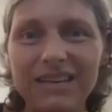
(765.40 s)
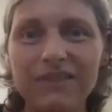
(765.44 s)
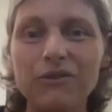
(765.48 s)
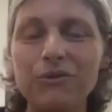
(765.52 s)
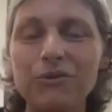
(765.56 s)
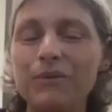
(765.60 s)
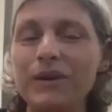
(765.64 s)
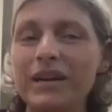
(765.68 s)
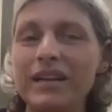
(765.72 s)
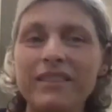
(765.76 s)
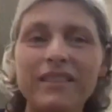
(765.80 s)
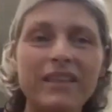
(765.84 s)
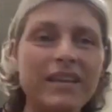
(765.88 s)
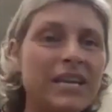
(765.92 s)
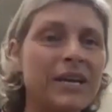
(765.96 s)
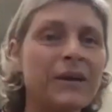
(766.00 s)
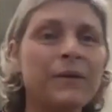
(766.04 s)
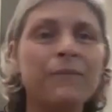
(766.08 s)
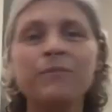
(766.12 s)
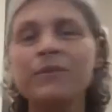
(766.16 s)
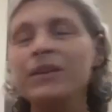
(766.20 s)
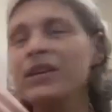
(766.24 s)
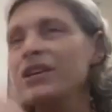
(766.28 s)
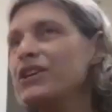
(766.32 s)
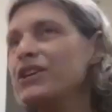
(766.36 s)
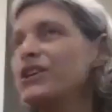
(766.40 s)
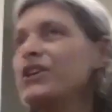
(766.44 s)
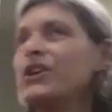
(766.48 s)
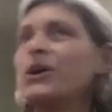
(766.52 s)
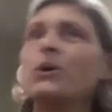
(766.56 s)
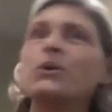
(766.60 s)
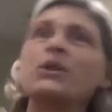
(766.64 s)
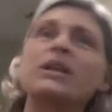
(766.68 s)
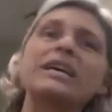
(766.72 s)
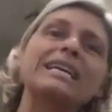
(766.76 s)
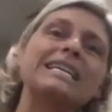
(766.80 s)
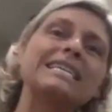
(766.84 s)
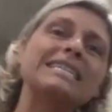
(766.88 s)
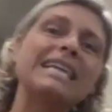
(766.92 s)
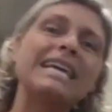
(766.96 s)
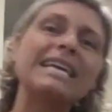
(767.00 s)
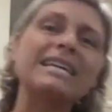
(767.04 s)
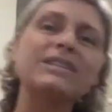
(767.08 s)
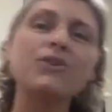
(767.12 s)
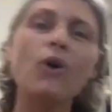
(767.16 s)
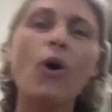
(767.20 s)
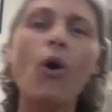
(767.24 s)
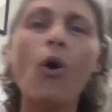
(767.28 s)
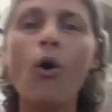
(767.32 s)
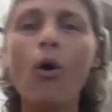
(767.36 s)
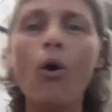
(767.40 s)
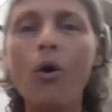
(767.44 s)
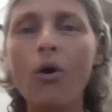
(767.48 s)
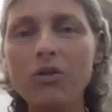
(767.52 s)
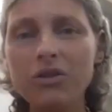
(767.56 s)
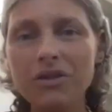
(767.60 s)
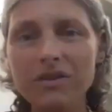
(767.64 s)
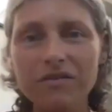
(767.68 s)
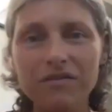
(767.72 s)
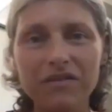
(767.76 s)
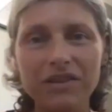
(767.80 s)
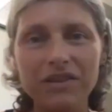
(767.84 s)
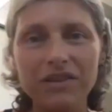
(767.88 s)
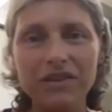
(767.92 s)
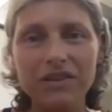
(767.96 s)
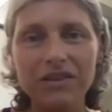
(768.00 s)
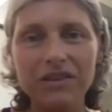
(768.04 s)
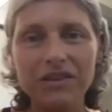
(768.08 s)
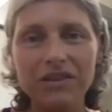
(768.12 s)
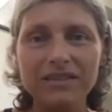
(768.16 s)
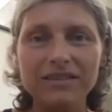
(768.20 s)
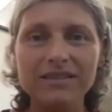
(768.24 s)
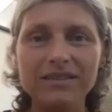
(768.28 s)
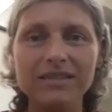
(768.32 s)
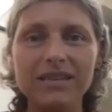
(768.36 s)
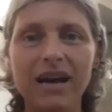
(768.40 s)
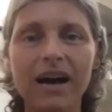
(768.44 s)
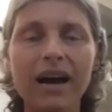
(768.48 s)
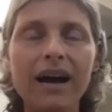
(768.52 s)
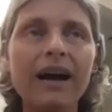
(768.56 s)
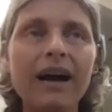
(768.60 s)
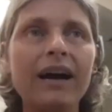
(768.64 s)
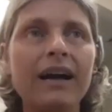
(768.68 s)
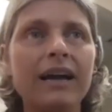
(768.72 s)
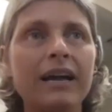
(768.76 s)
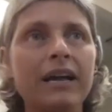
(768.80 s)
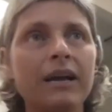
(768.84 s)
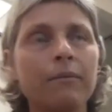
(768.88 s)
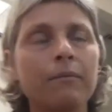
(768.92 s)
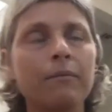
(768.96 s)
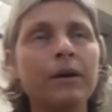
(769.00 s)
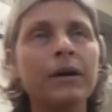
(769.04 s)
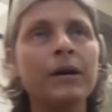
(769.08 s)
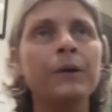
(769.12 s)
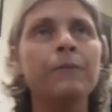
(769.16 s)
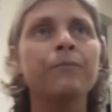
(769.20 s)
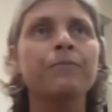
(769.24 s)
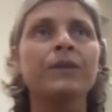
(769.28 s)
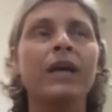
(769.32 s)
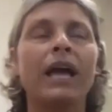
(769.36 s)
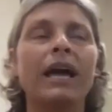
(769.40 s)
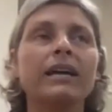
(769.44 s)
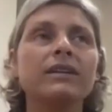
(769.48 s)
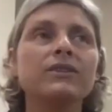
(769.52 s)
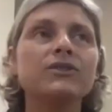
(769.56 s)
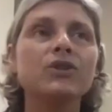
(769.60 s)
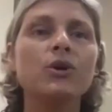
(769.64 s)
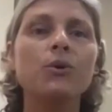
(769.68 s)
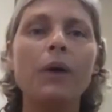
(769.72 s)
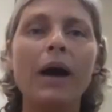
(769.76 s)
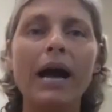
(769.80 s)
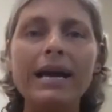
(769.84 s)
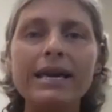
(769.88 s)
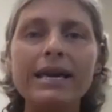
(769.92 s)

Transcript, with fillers: level, right? then, you know, like it takes all of this time and decades. so I